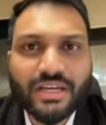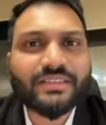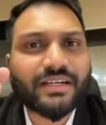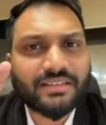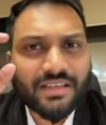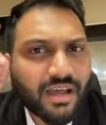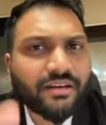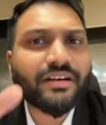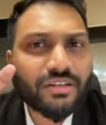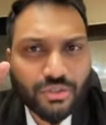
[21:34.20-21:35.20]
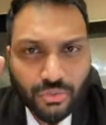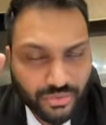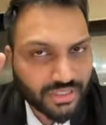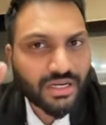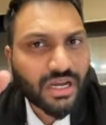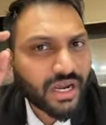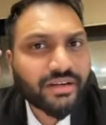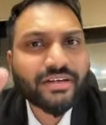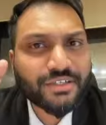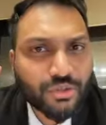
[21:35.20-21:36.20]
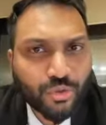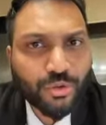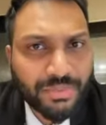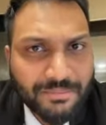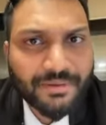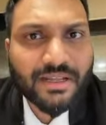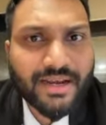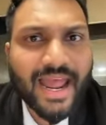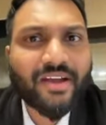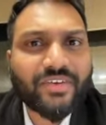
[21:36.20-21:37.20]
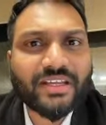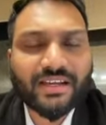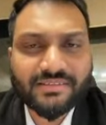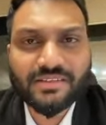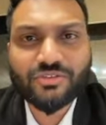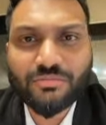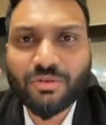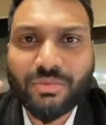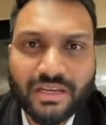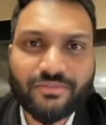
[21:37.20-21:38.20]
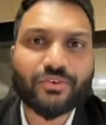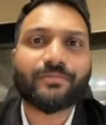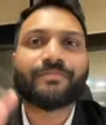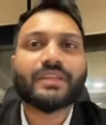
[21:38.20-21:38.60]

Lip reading: That is 100 crore. 100 crore people are having access to mobile phone.